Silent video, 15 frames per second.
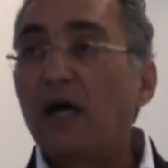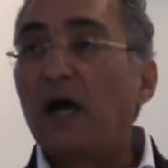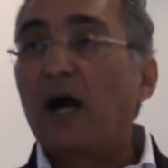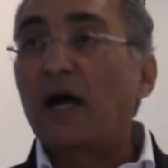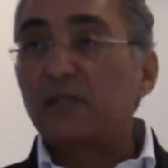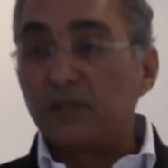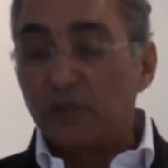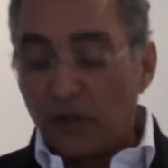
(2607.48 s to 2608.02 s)

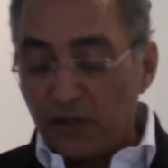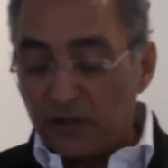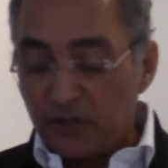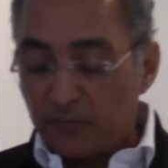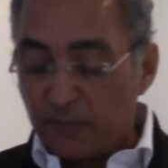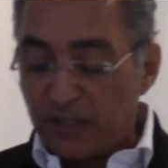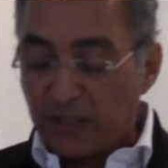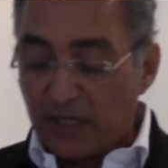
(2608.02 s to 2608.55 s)

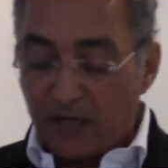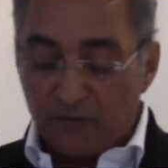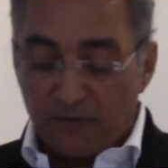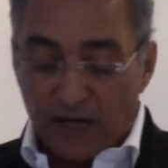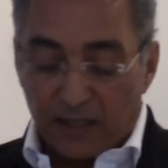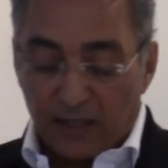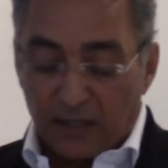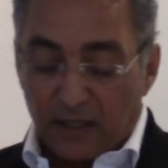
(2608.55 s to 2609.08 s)
Acknowledgement and
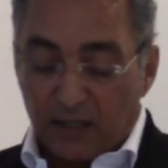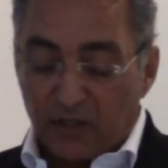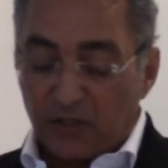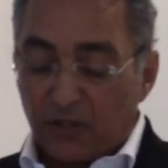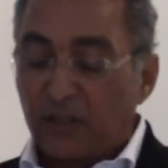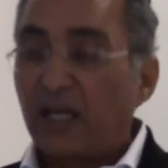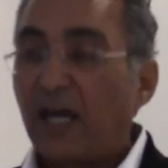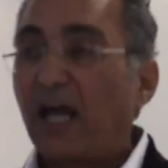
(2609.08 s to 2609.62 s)

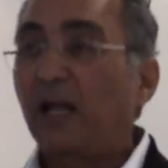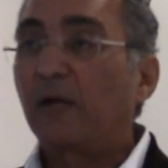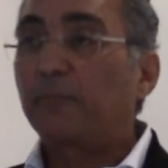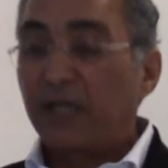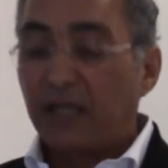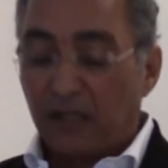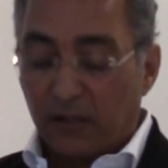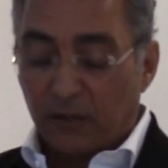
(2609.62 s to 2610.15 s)
recognition
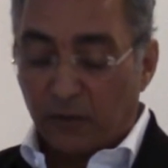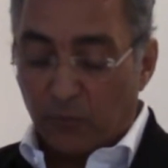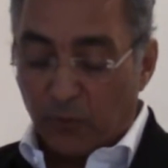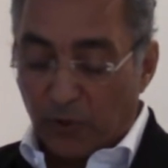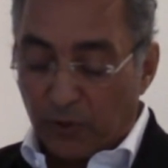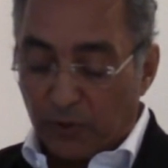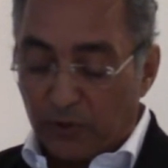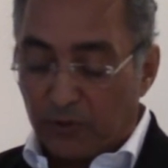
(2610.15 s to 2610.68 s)
help heal the
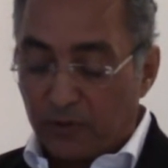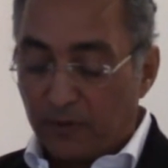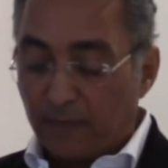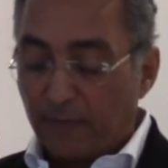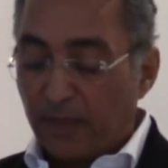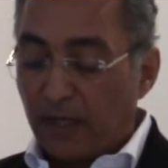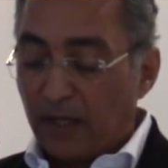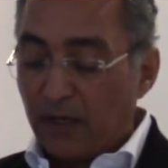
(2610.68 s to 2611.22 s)
wound.
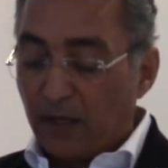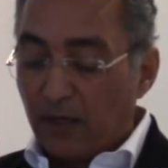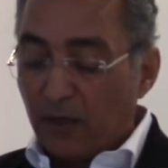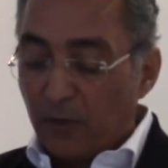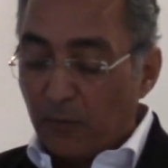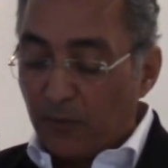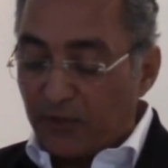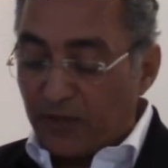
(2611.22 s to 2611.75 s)

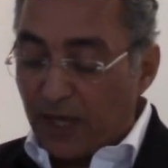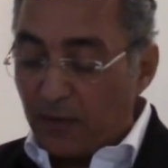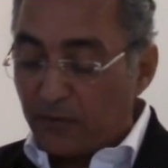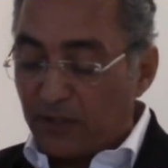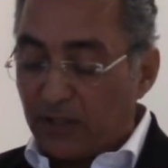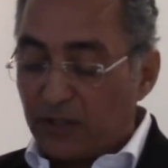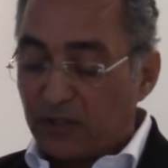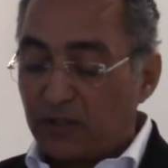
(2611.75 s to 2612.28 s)

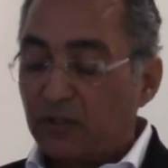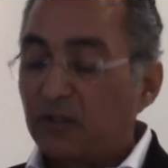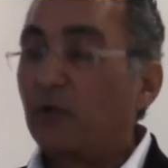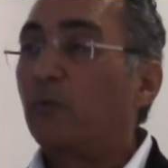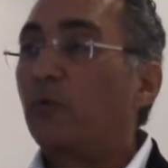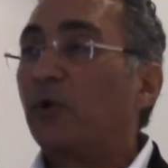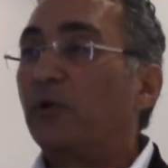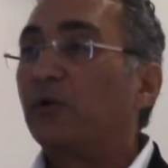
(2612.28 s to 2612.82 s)
Without this,
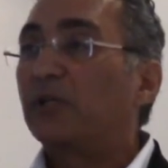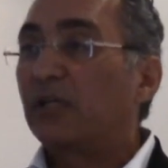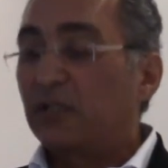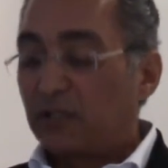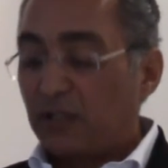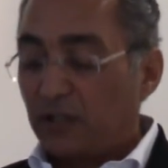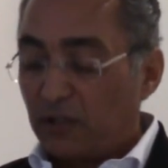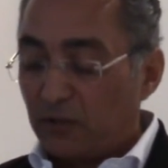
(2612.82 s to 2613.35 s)
the wound
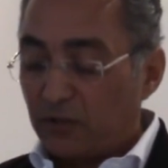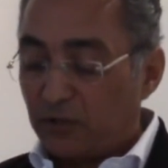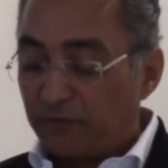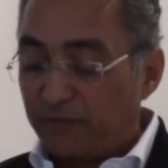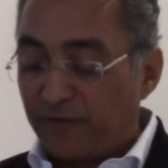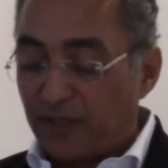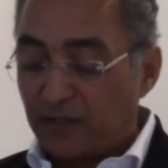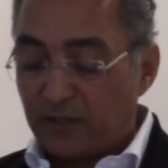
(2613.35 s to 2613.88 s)
continues to
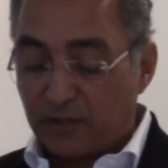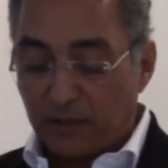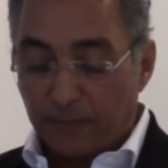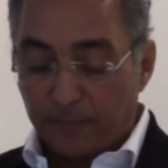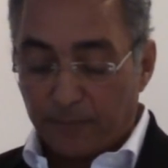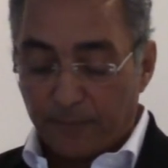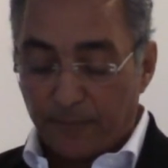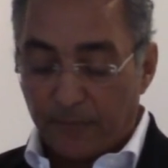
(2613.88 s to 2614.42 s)

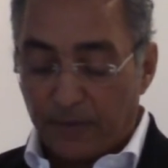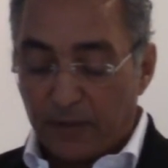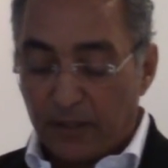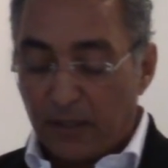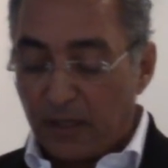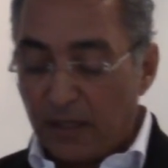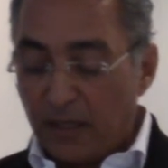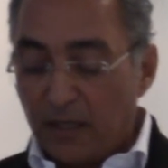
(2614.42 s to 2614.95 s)
fester.
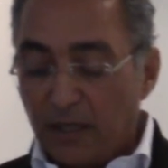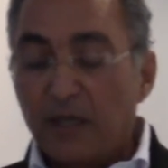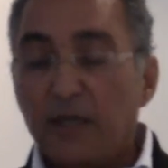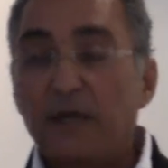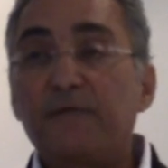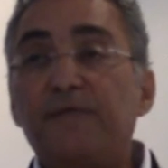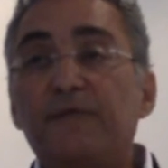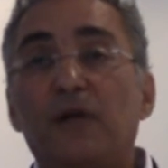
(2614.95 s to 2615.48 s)

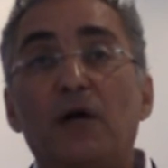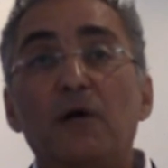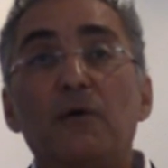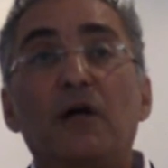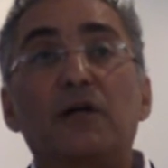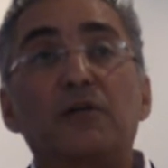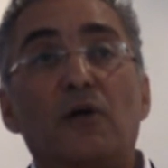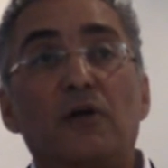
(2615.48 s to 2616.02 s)
If
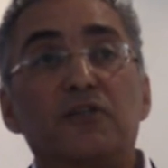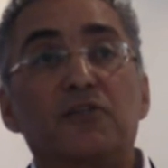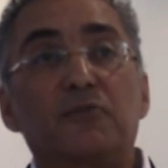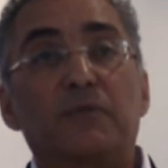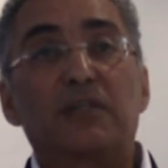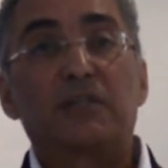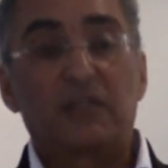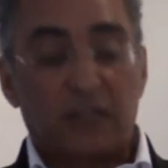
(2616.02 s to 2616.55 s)
no
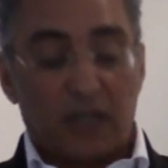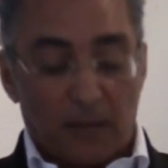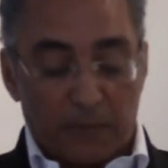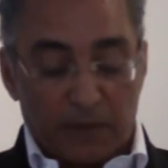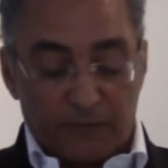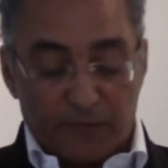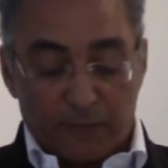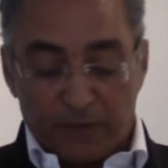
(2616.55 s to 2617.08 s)
acknowledgement is
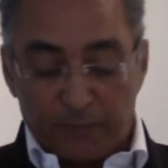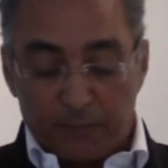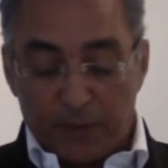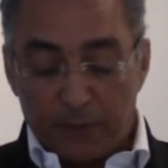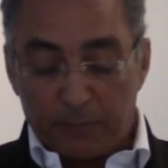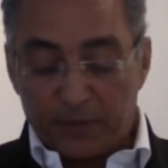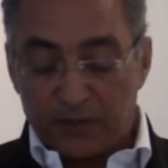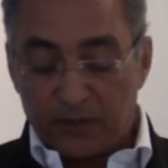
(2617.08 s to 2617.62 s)
coming from the
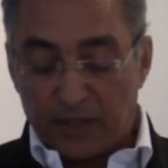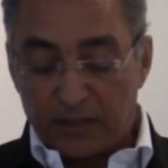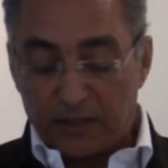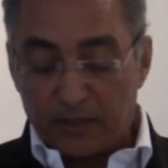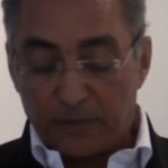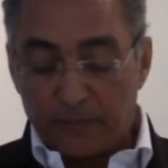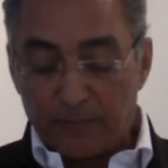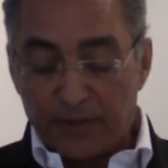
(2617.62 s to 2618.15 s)

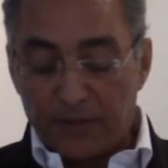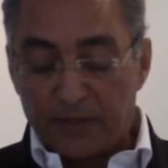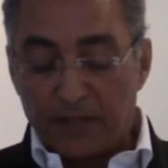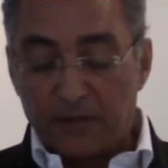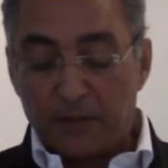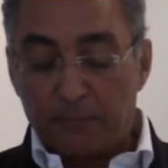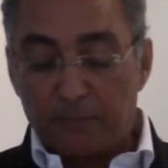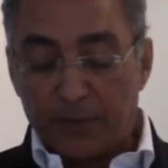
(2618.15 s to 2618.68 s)
perpetrator,
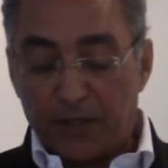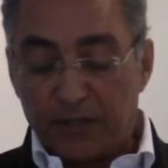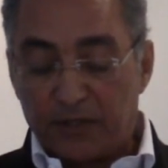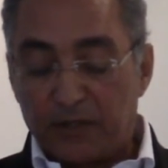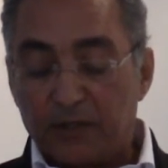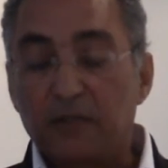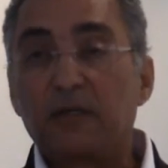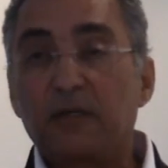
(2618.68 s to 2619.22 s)
then the
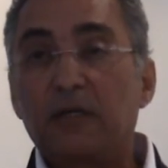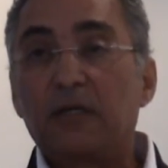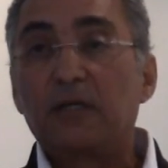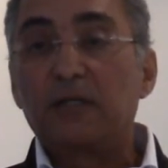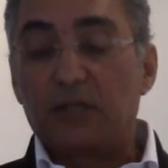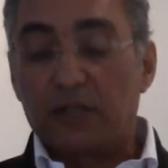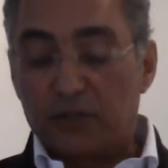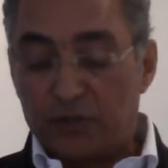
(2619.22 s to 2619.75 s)
burden,
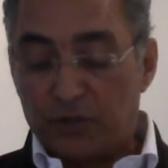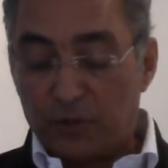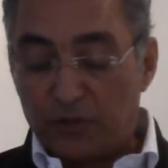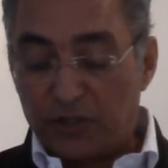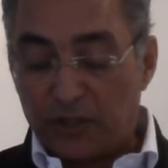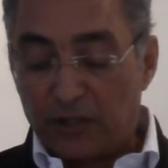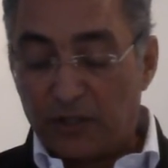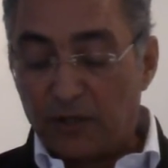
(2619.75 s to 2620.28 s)
the
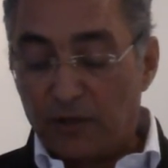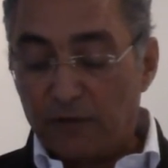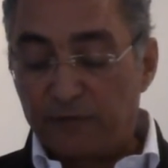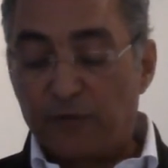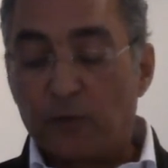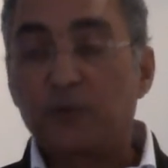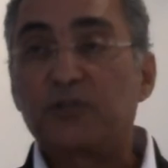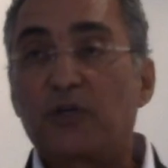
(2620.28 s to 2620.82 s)
duty,
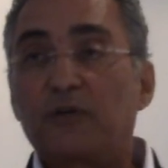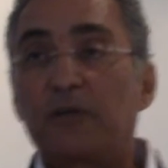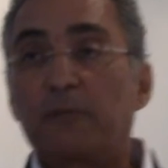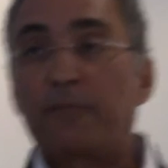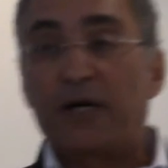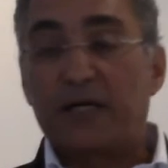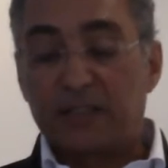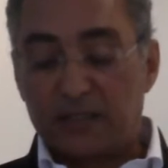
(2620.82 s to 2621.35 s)
falls on the
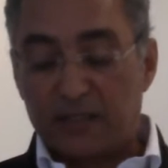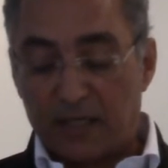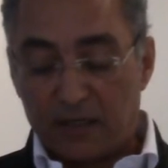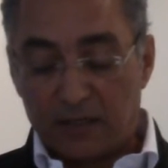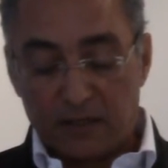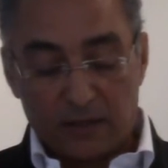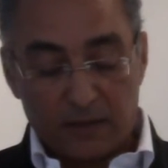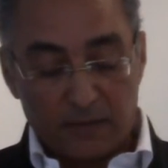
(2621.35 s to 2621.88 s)

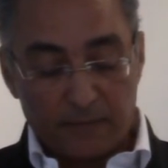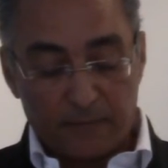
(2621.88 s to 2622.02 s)
bystander.